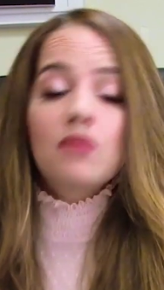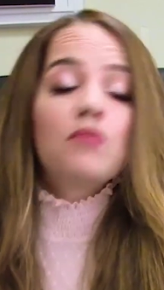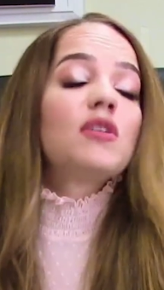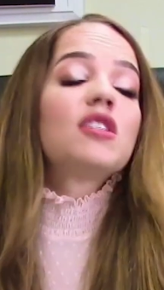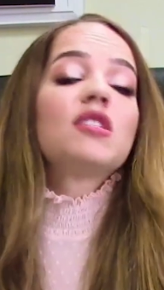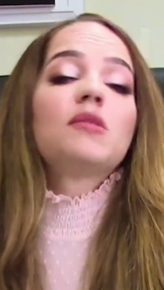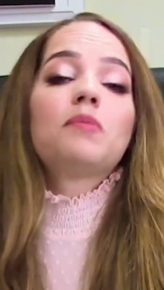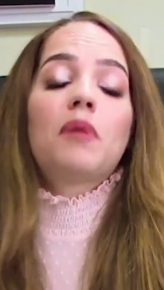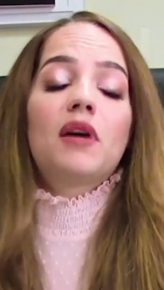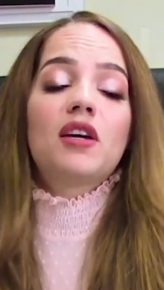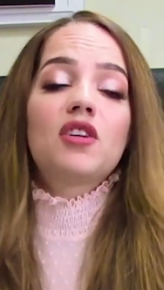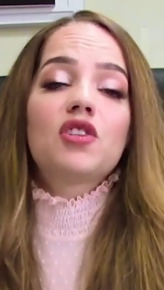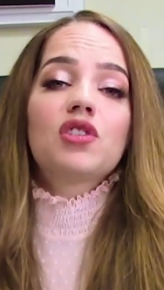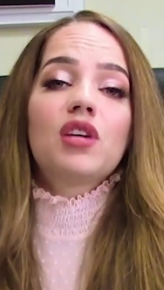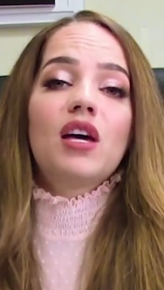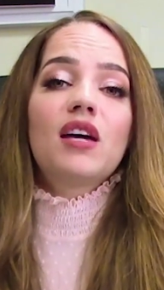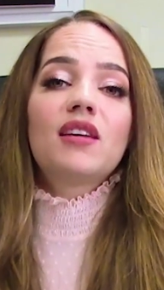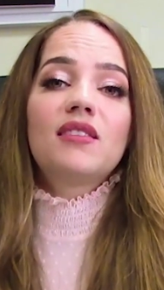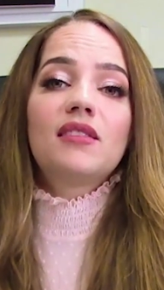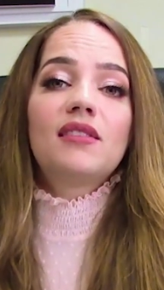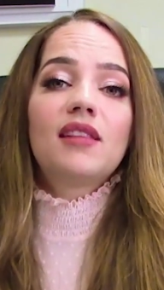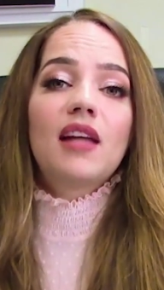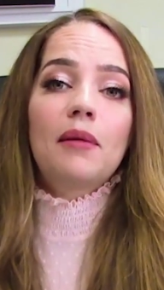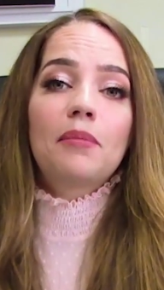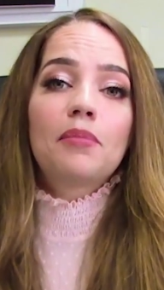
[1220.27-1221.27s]
We specialize
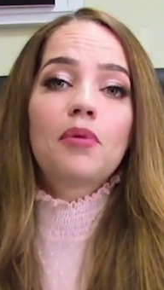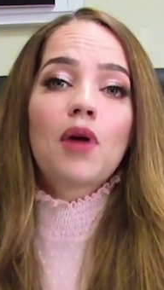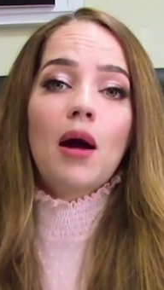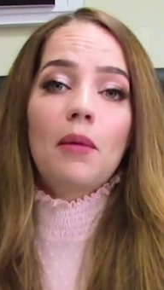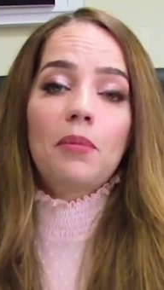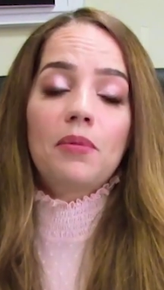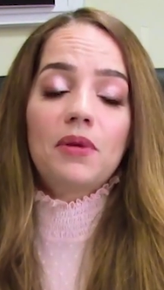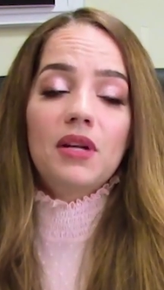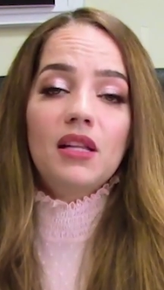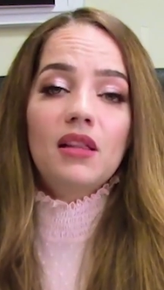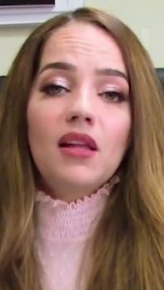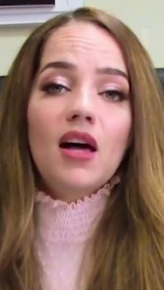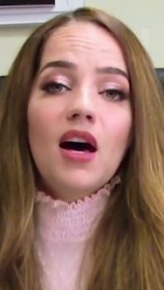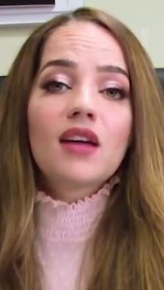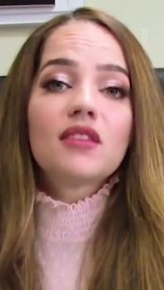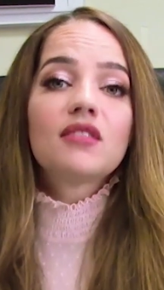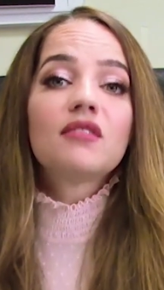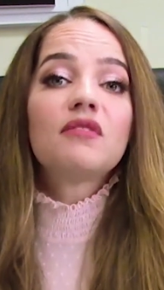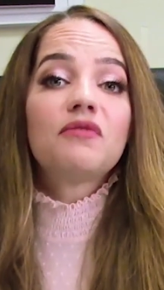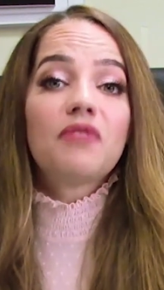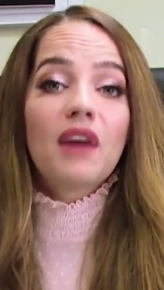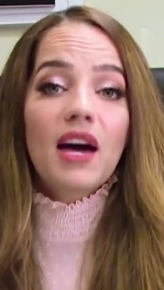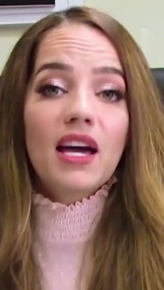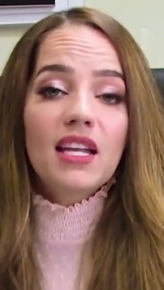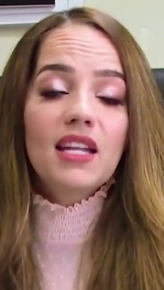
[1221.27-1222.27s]
in that property loss,
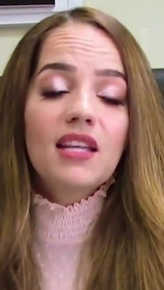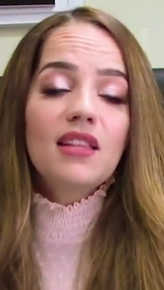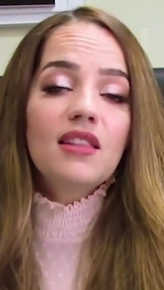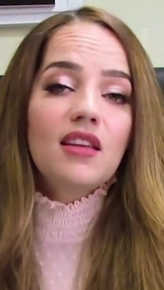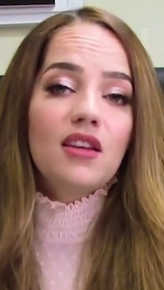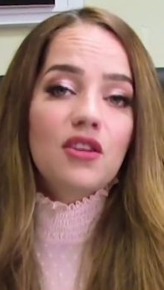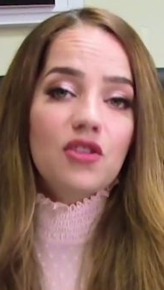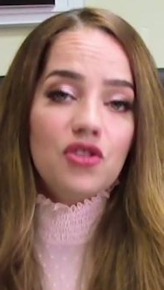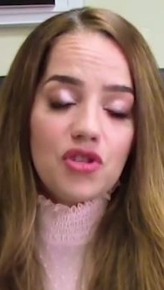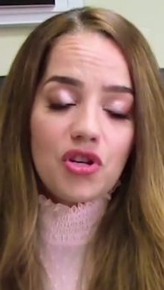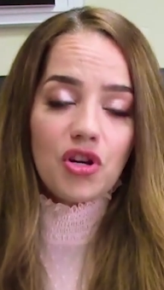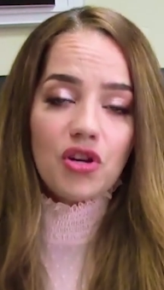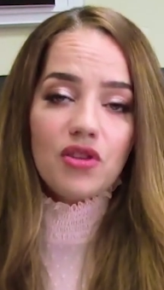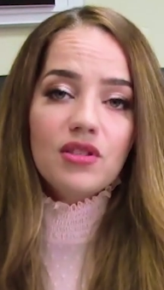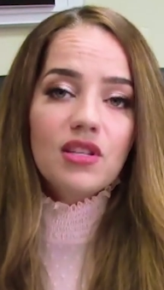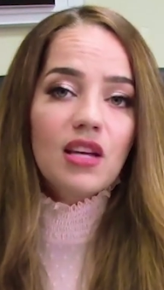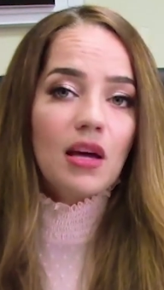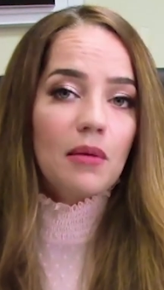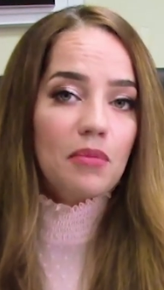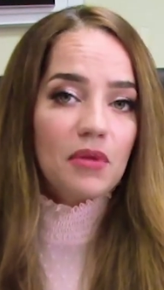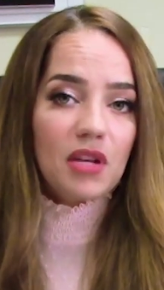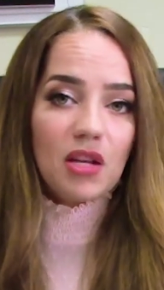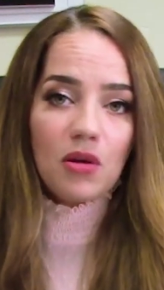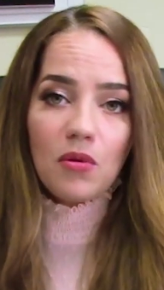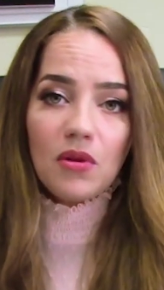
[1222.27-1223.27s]
fighting the insurance
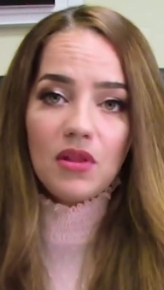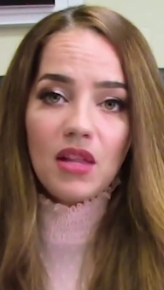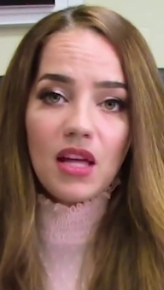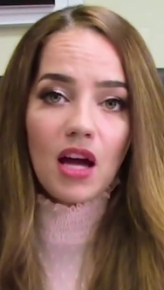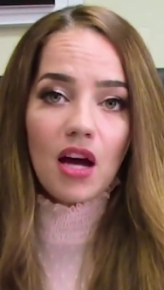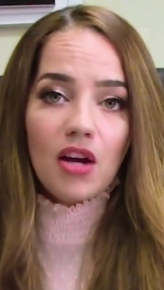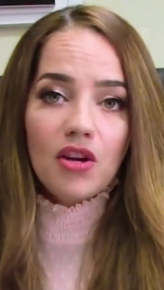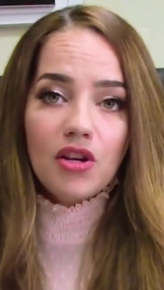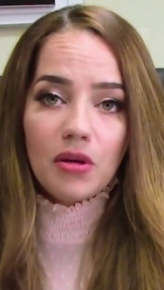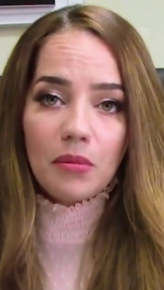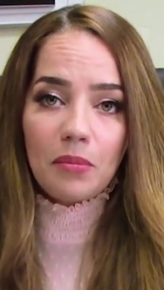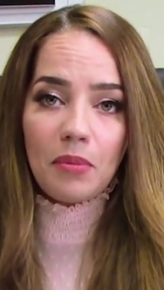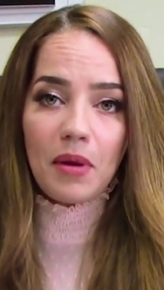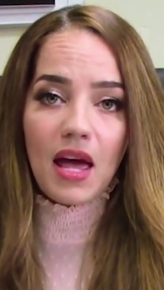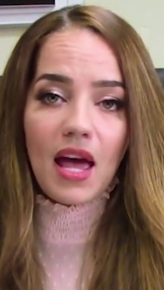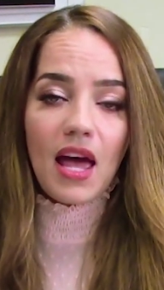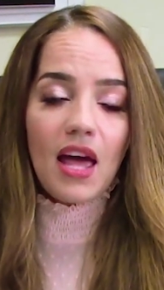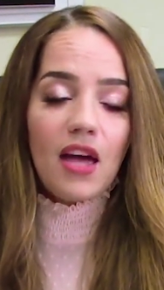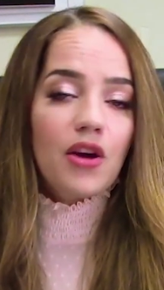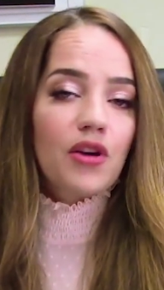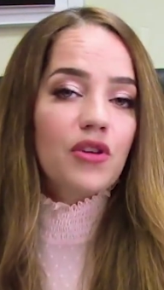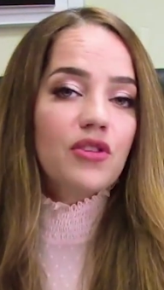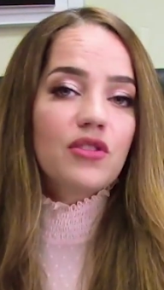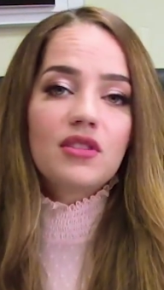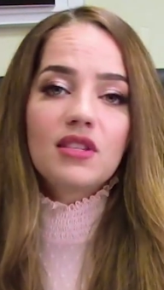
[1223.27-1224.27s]
company when they underpay
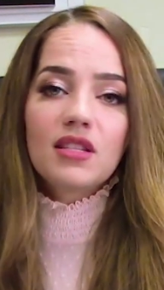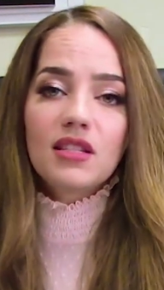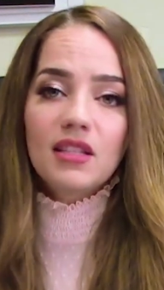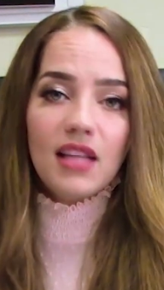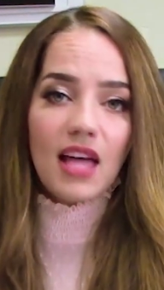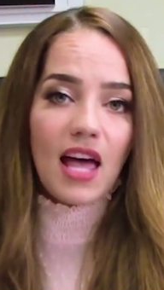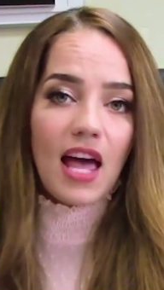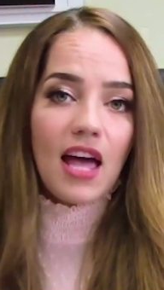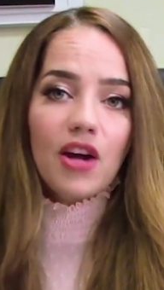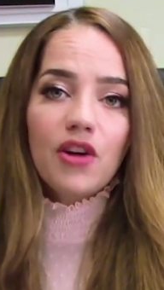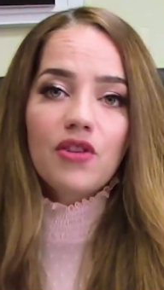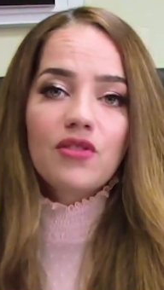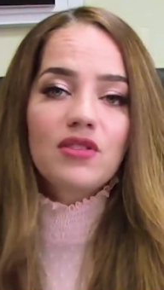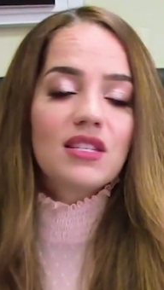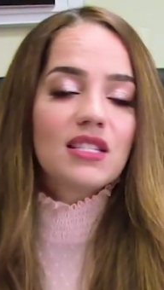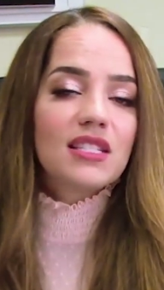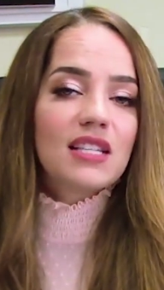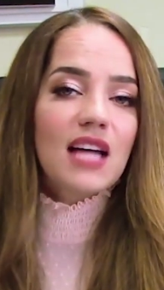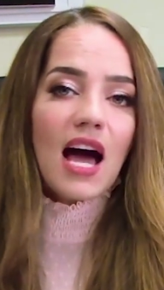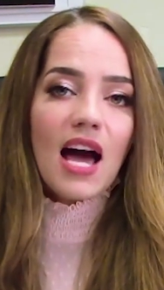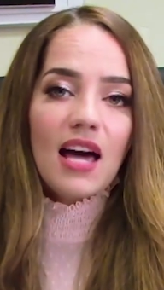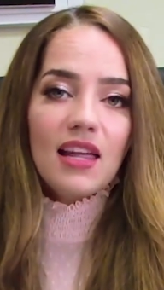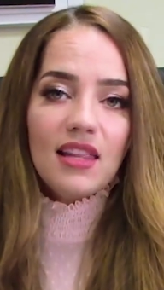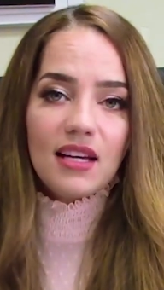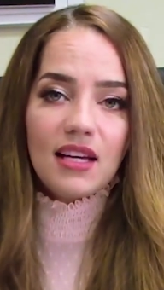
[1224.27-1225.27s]
or delay or
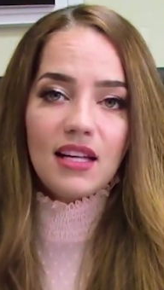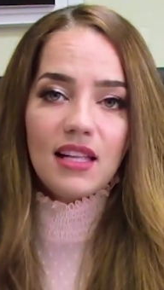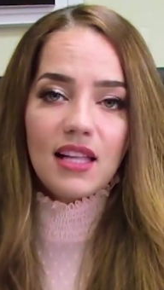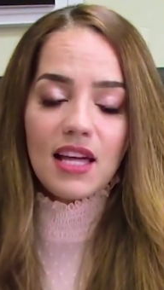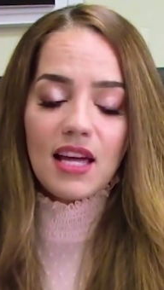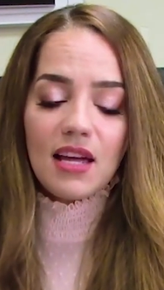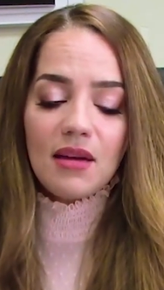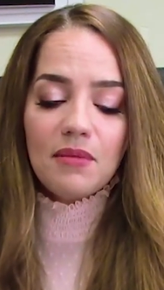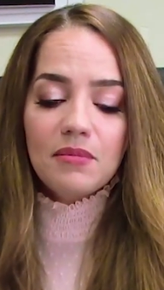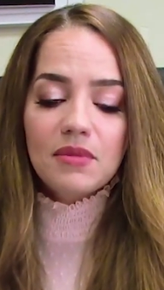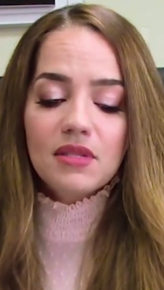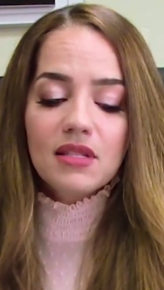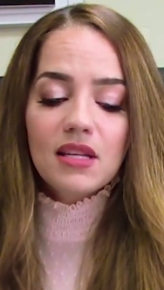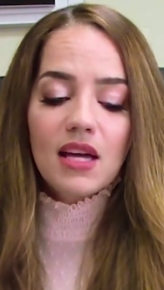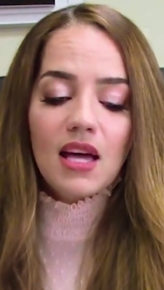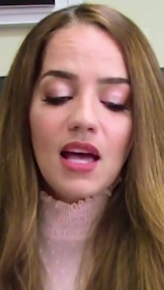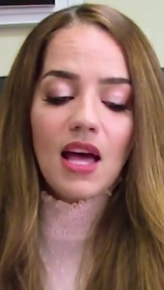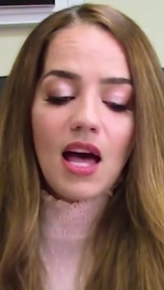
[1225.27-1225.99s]
deny the claims.